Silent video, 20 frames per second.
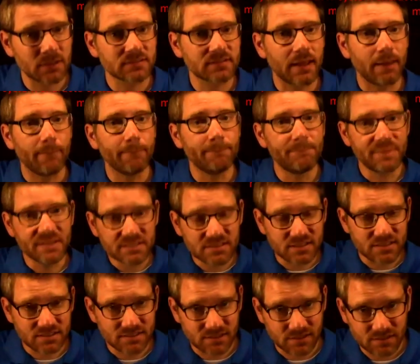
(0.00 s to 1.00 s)
is that
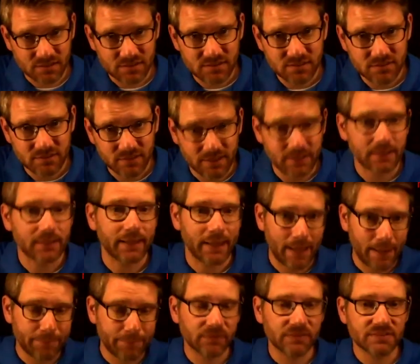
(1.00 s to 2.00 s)
businesses in a
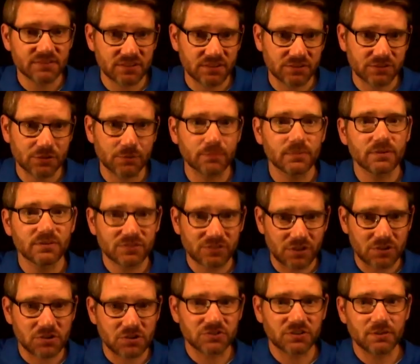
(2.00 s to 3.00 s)
capitalist system,
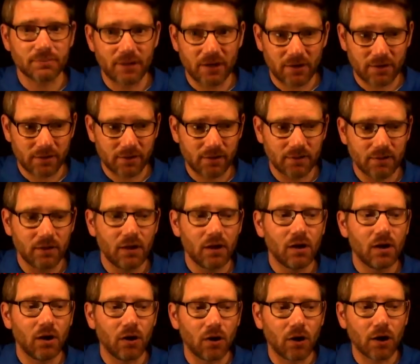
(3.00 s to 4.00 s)
such as in America,
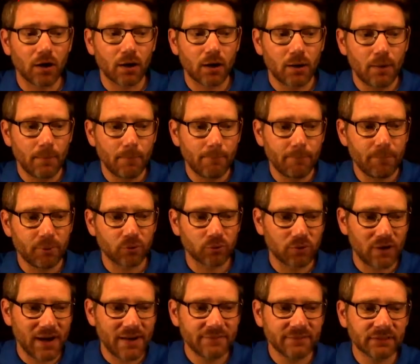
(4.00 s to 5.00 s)
are
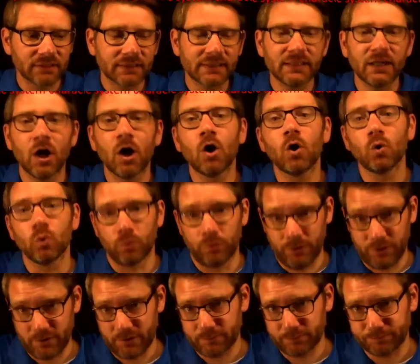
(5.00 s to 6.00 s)
privately
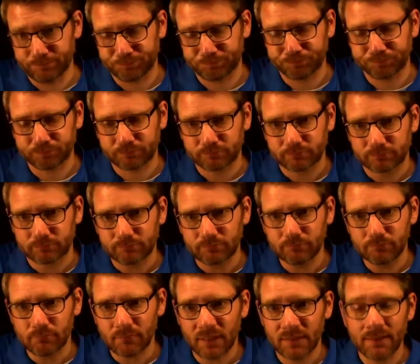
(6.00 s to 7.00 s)
owned.
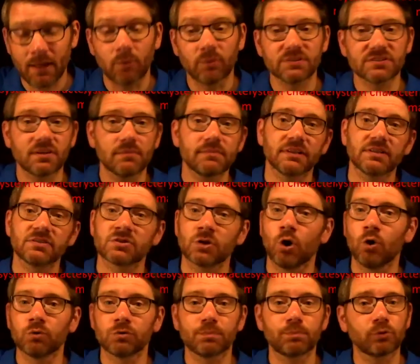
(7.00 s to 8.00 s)
Now, when something is
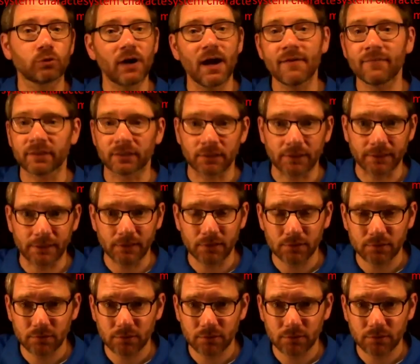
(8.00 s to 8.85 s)
owned privately,